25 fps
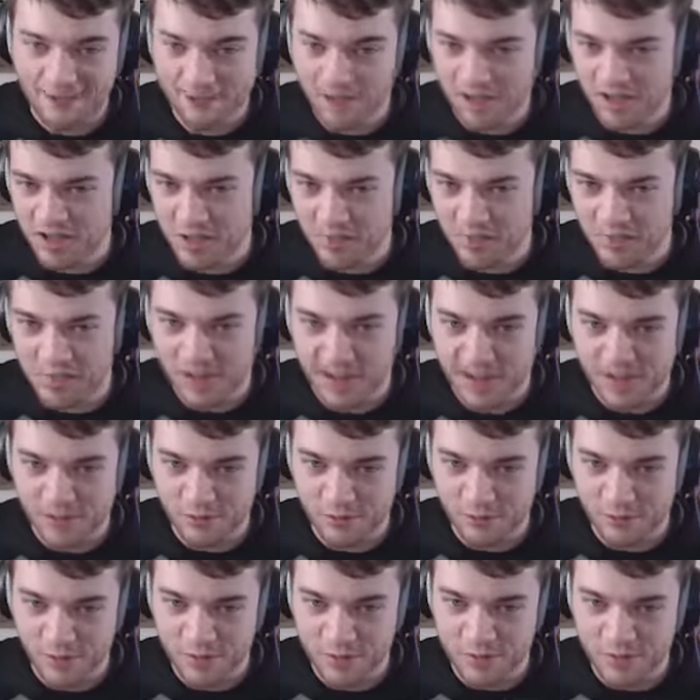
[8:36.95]
It was a little
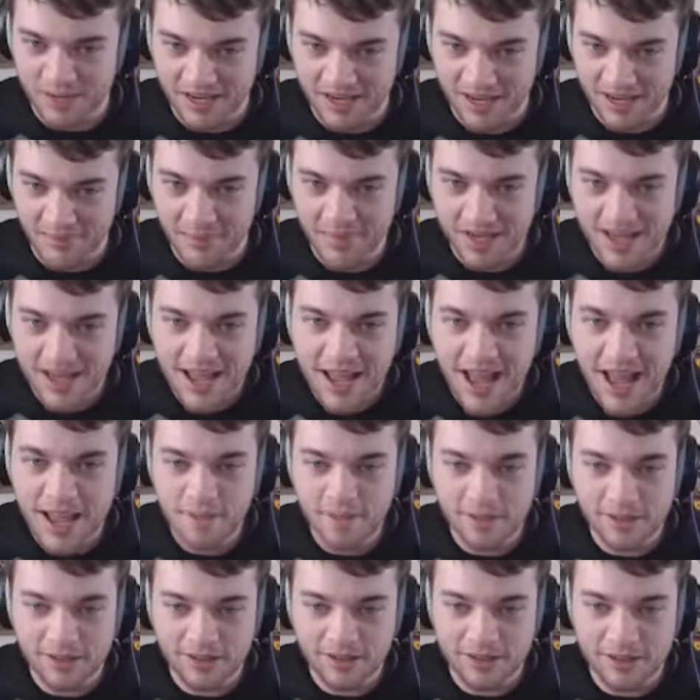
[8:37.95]
past one p m
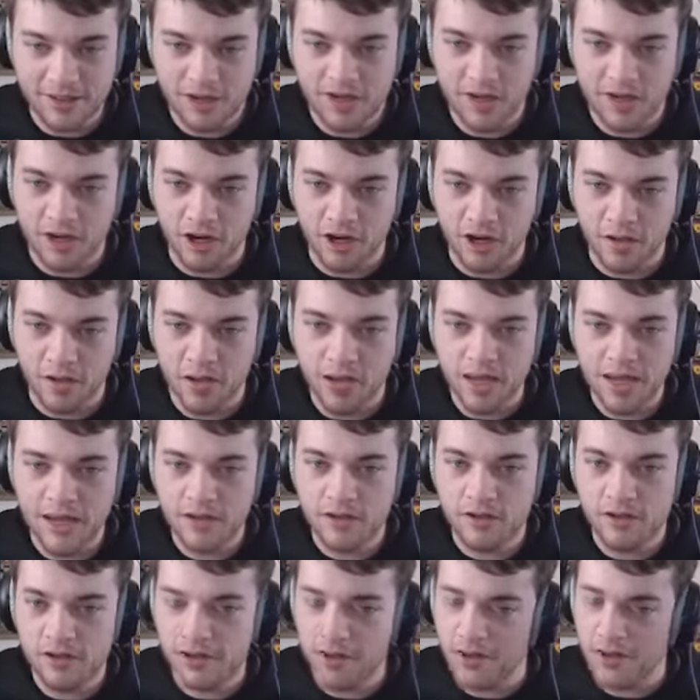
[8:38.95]
I messaged okay. Joe.
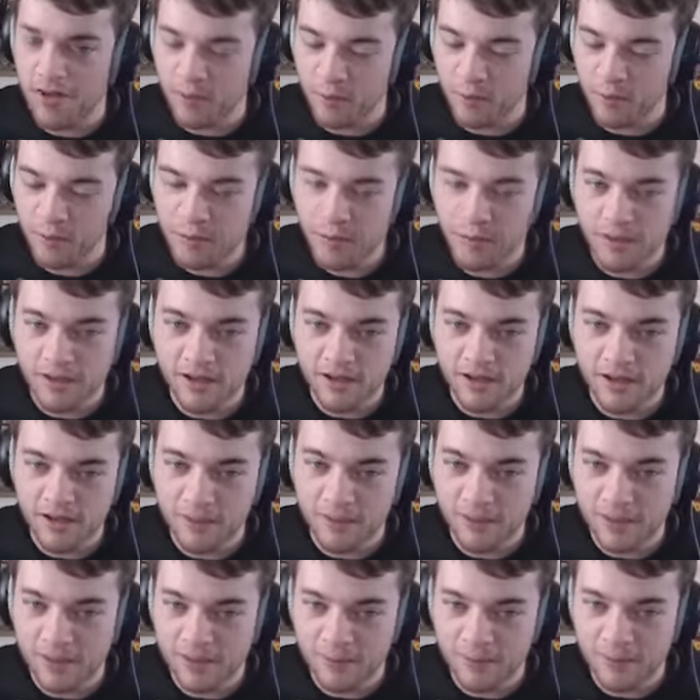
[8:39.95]
Hey, Joe, you wanna
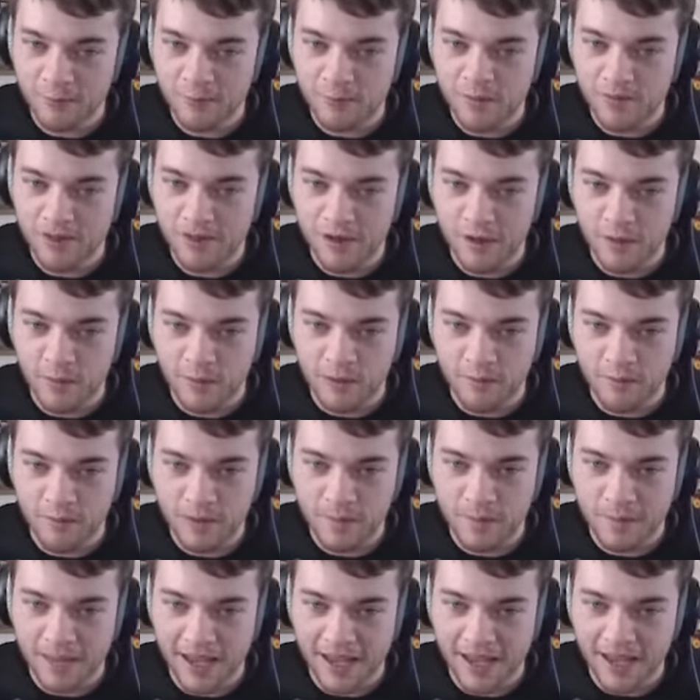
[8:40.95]
you wanna do a video with
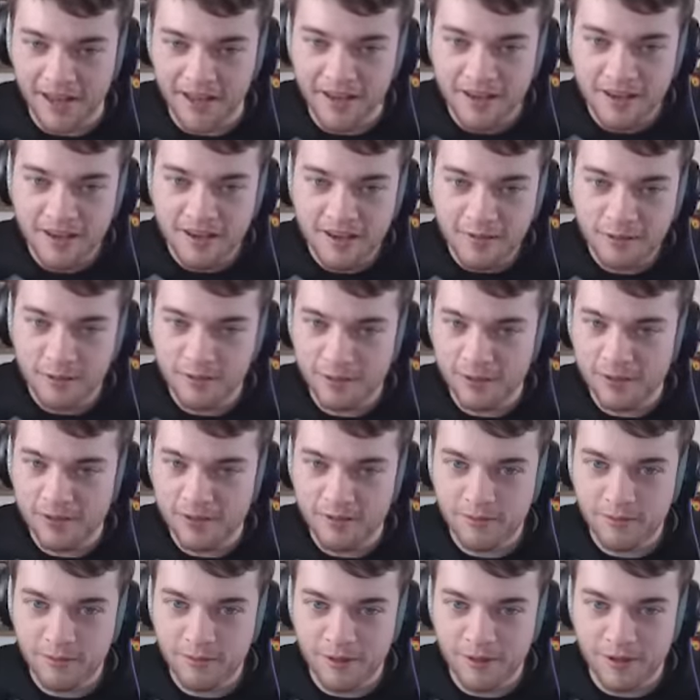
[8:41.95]
me, pal? You
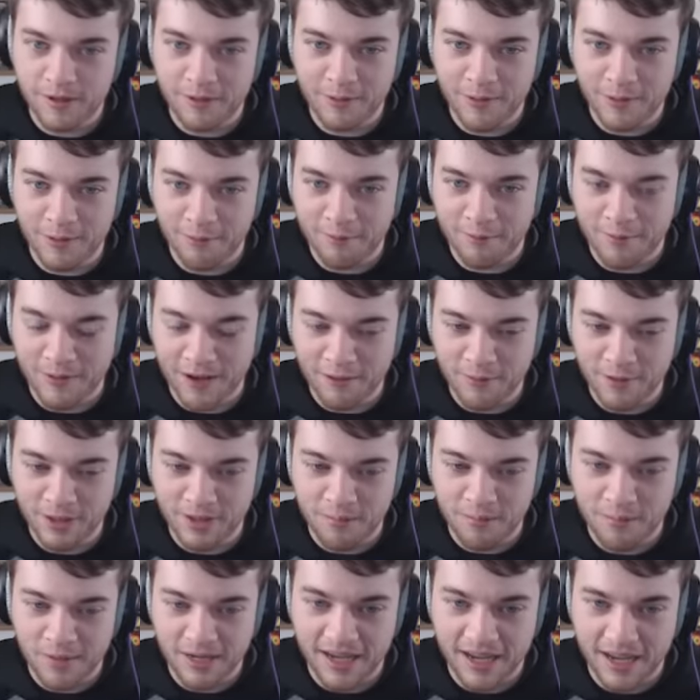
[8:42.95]
wanna uh -huh. you wanna fight
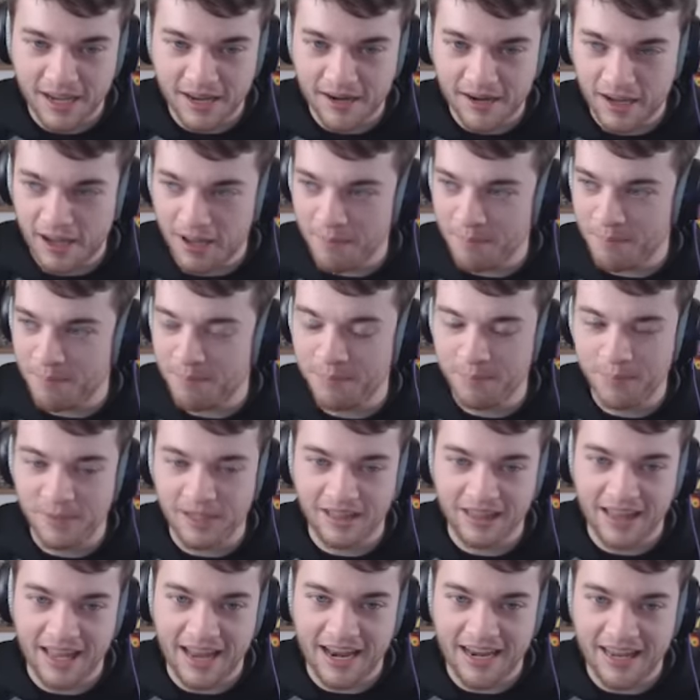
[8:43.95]
with me on uh,
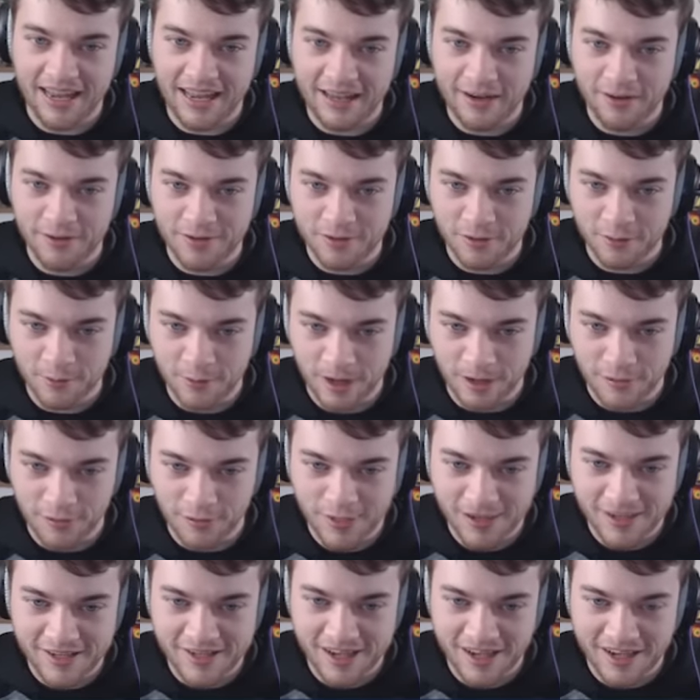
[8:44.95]
Gladiators or
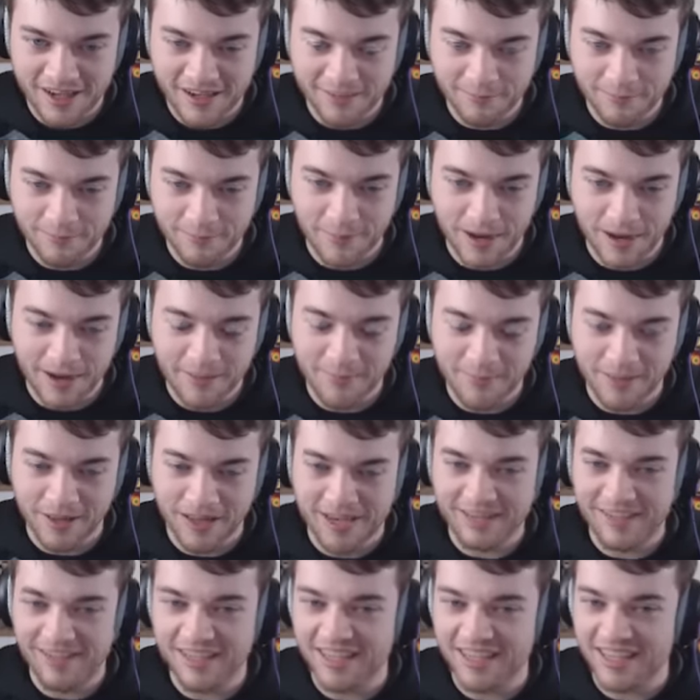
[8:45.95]
whatever it is on
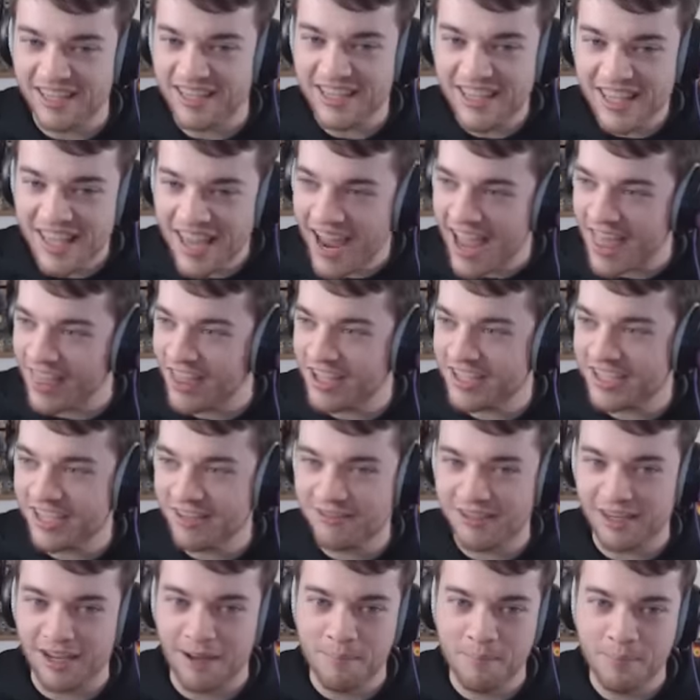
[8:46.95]
Mindplex? And he's like, yeah, that
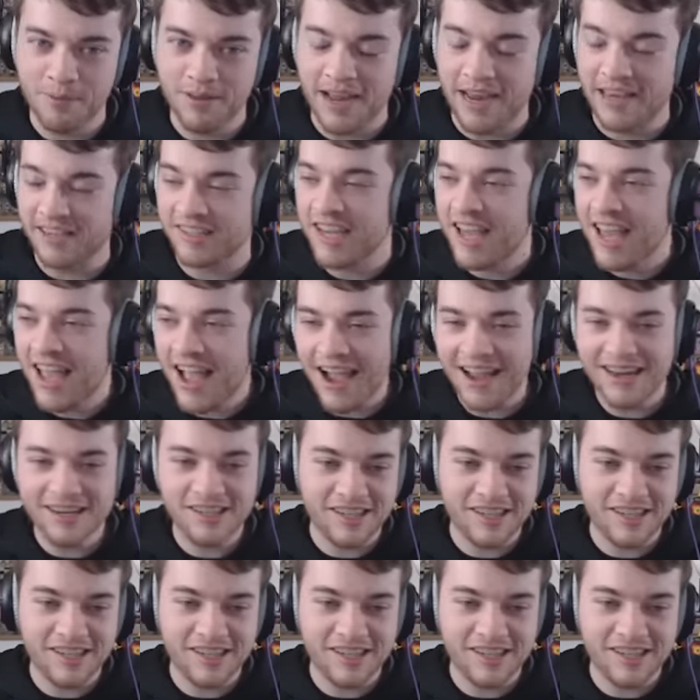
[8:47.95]
sounds like a blast.